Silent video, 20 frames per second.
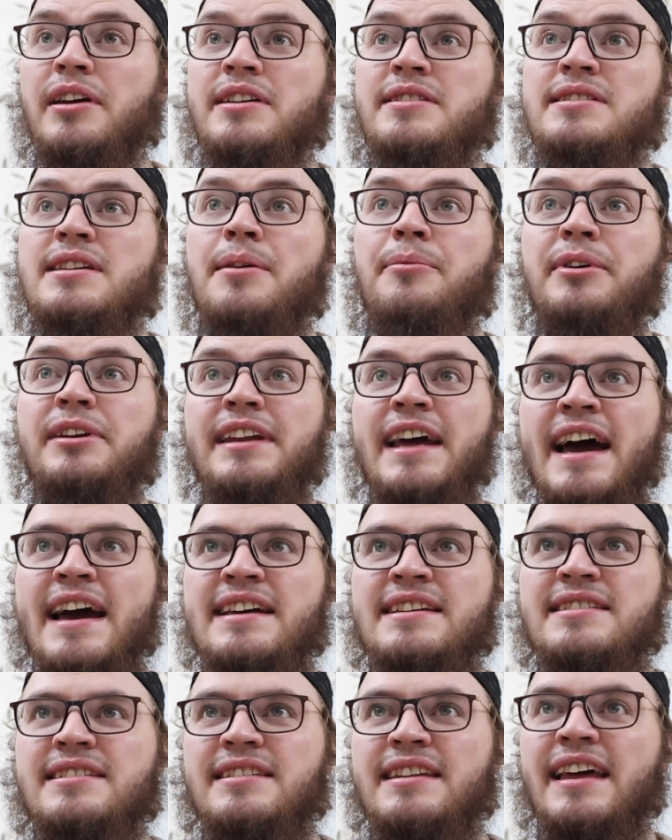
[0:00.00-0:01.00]
If someone
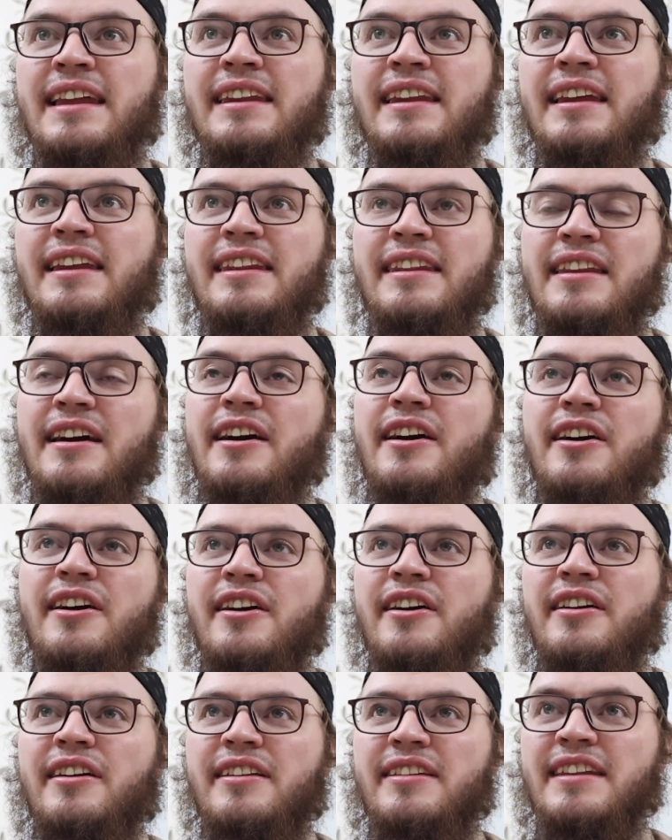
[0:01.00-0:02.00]
dies, then
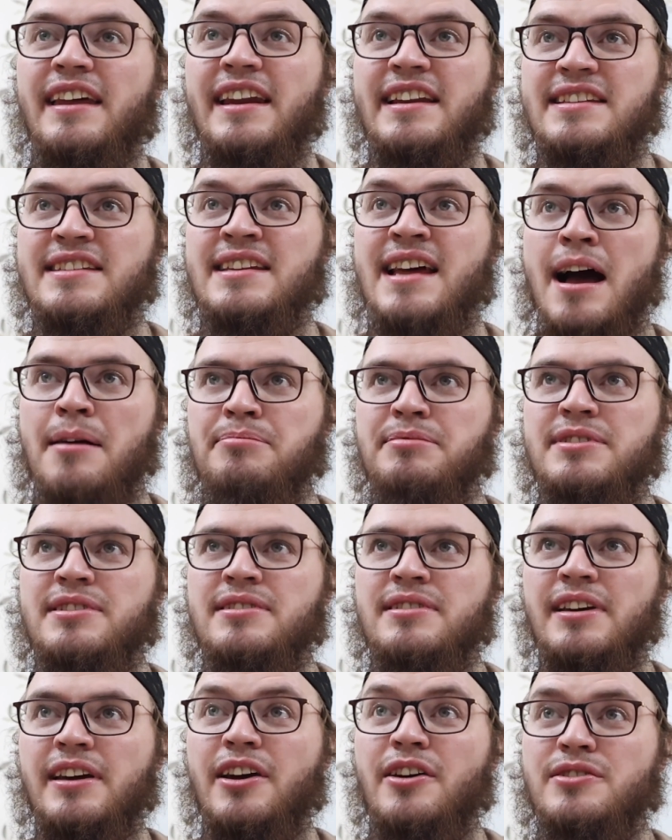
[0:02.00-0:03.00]
it stops.
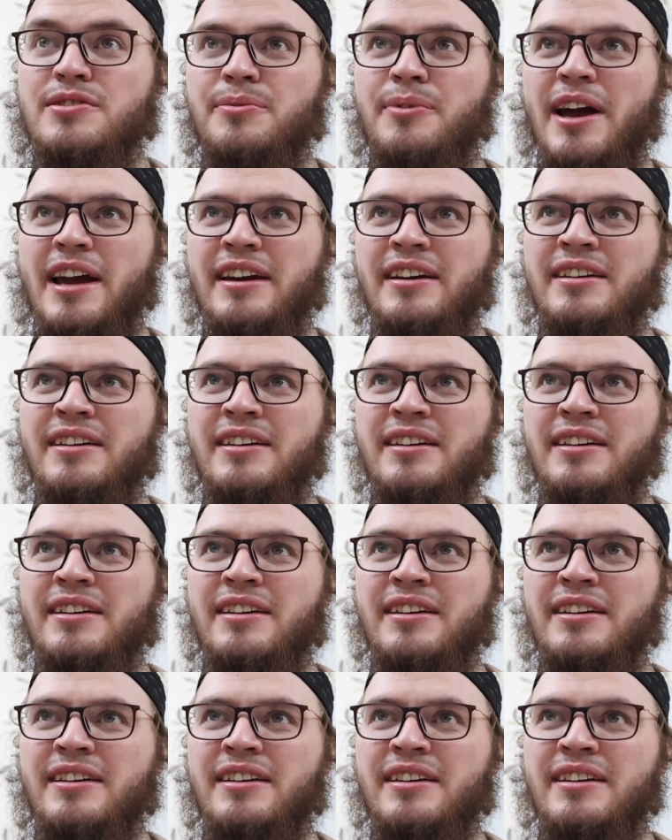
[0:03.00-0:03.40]
It goes away.